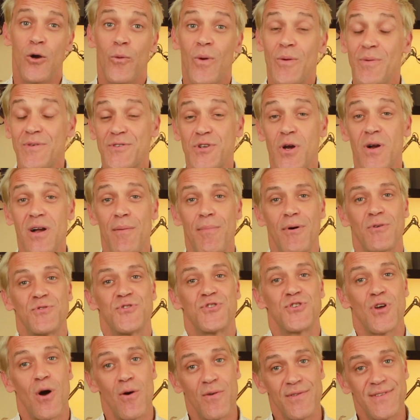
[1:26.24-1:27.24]
When we talk about
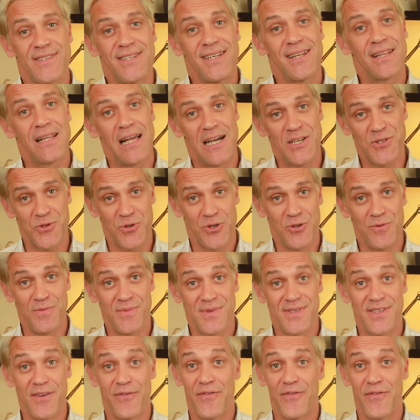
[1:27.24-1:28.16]
songs in classrooms,